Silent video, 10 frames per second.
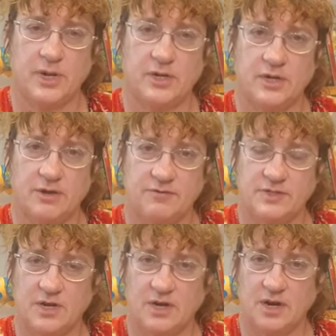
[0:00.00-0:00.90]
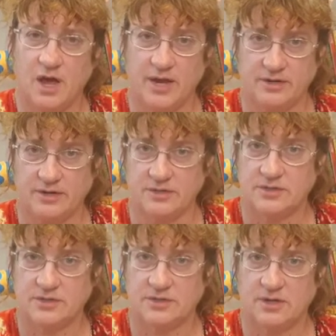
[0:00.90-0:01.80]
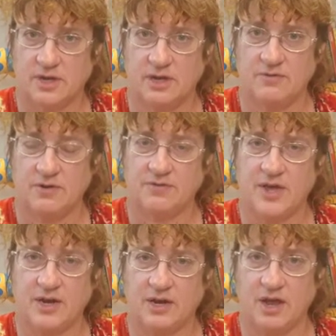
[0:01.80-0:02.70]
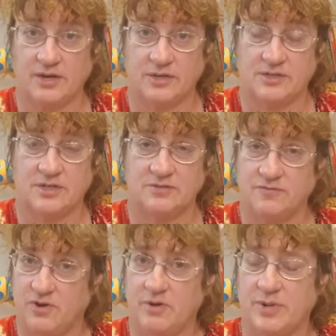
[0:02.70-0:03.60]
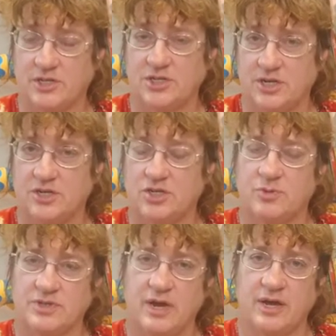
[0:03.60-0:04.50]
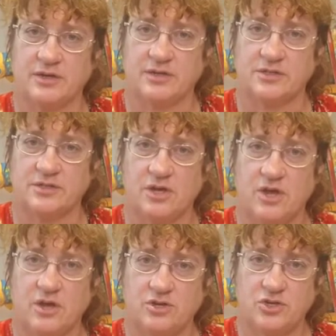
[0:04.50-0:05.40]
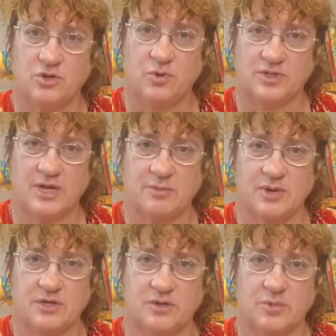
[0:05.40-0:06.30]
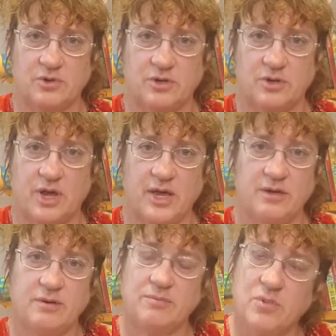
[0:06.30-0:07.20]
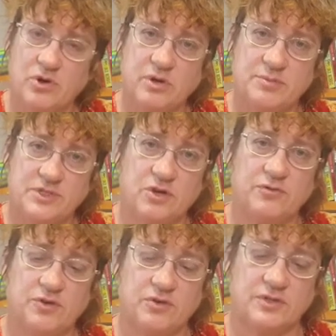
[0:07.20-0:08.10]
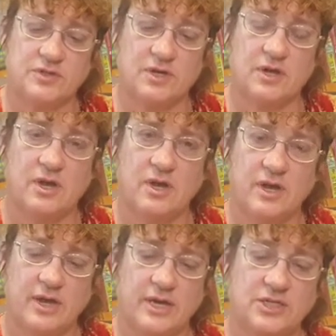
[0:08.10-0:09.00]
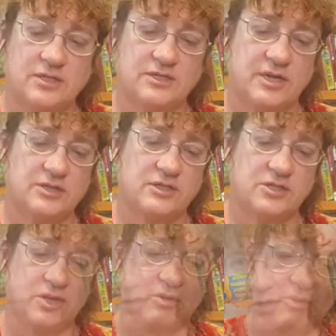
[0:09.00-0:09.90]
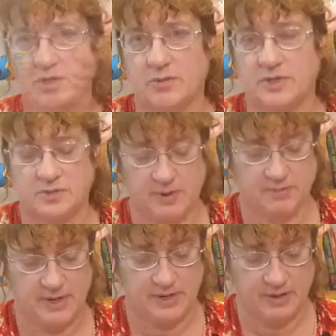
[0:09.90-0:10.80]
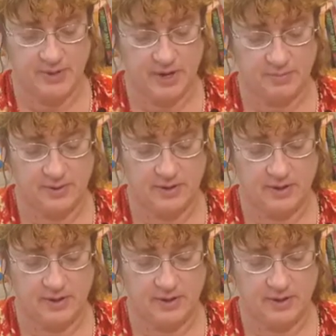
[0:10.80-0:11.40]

it gives a lightness, even if that lightness is very much tinged with darkness, to what's happening to Morgan. And Morgan himself uses it. He actually says so. Stormin has been beating him up.